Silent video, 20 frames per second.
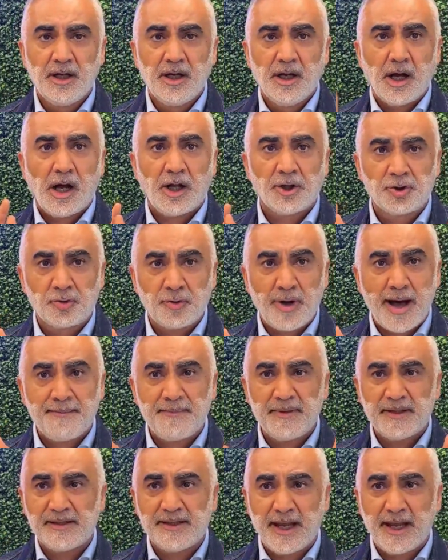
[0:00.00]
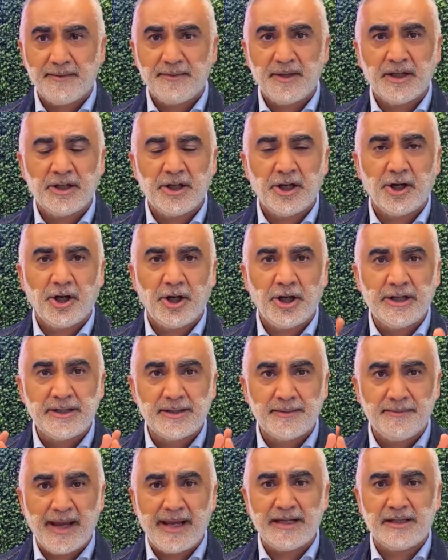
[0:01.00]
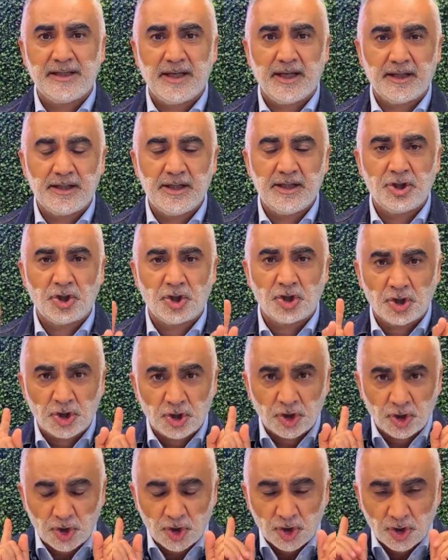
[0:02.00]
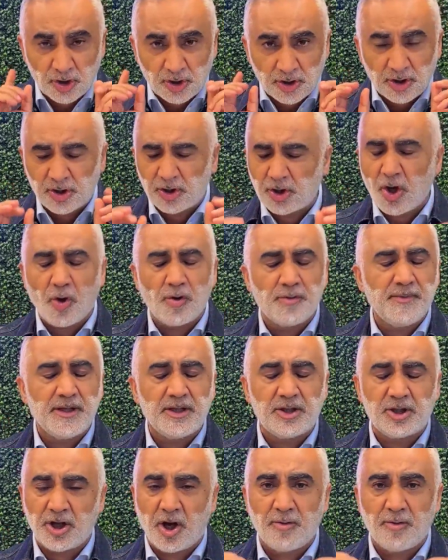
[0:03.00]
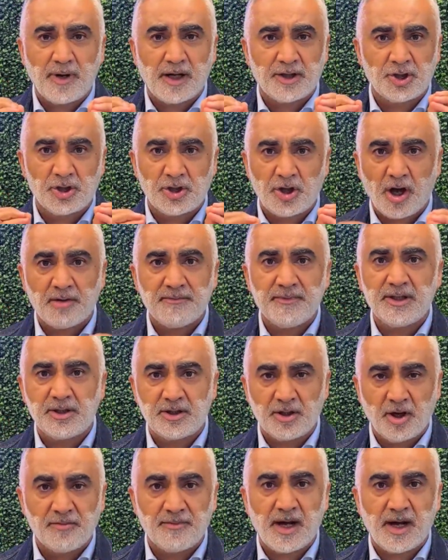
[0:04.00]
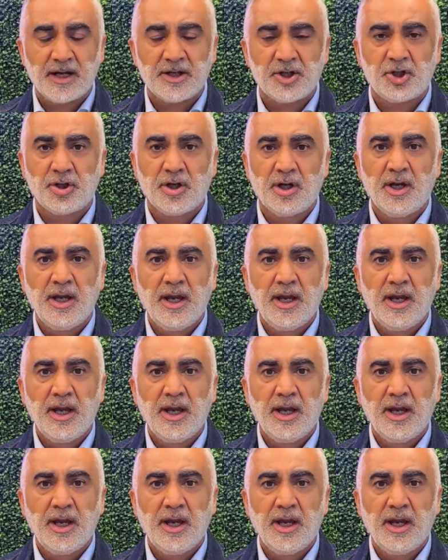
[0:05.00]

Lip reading: I'll drop his name in here. He's amazing. He showed me so much. He taught me so much.